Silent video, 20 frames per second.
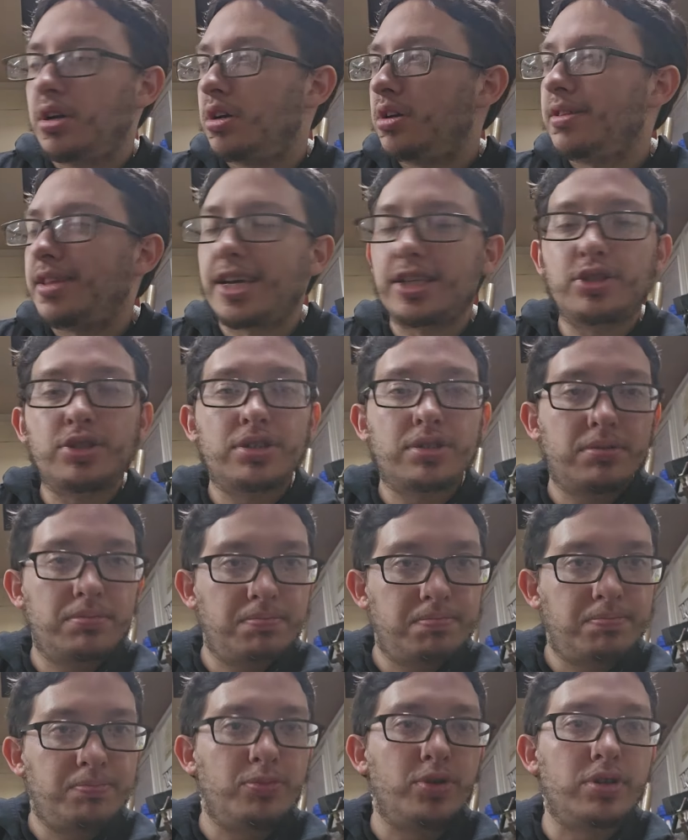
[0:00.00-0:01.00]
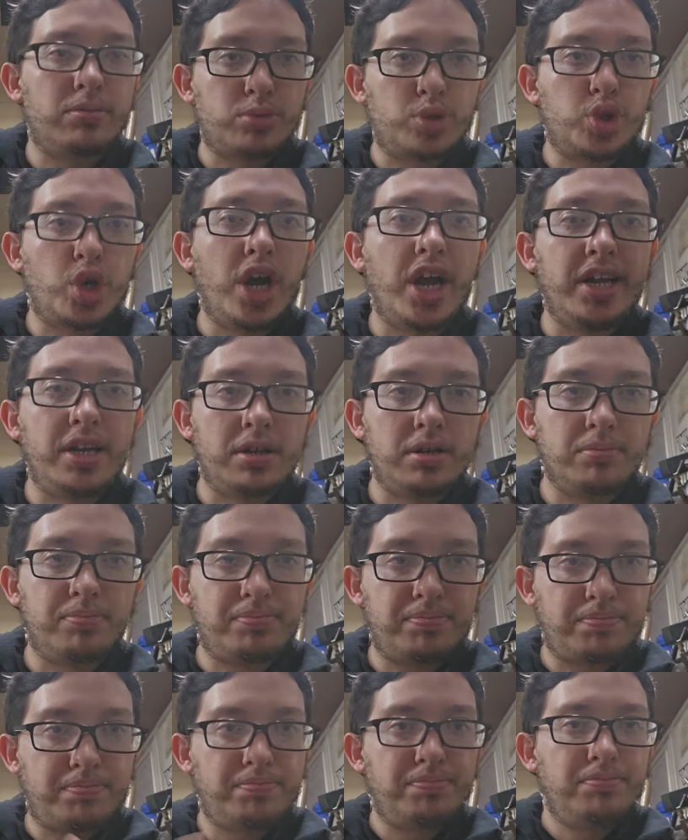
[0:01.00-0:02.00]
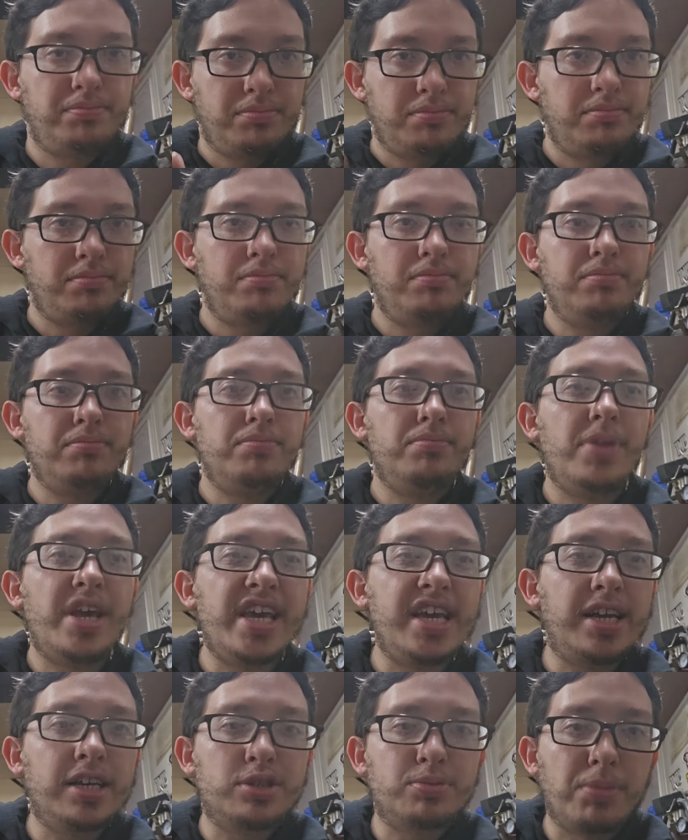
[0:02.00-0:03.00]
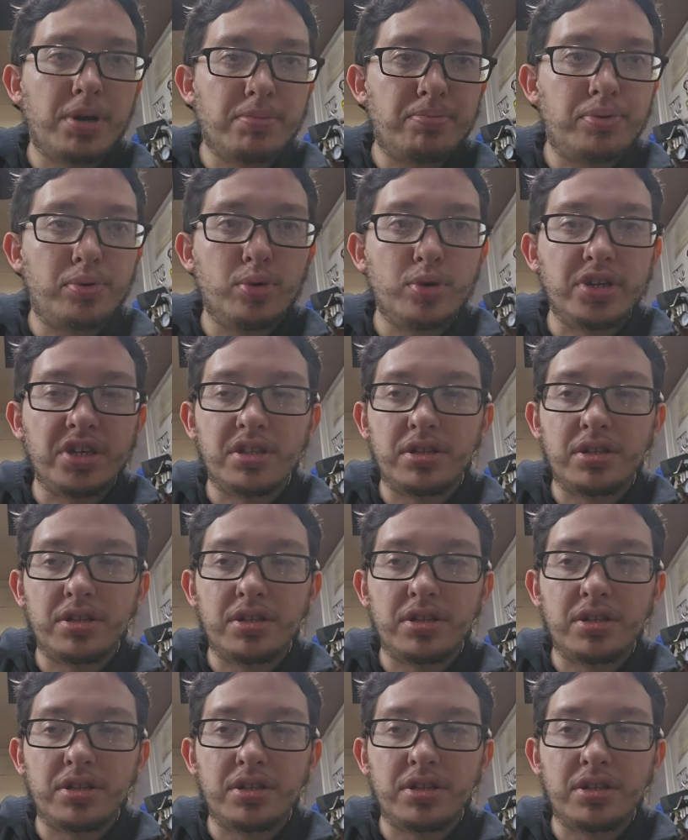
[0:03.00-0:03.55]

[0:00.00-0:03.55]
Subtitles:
That's what I'm trying to make as my point.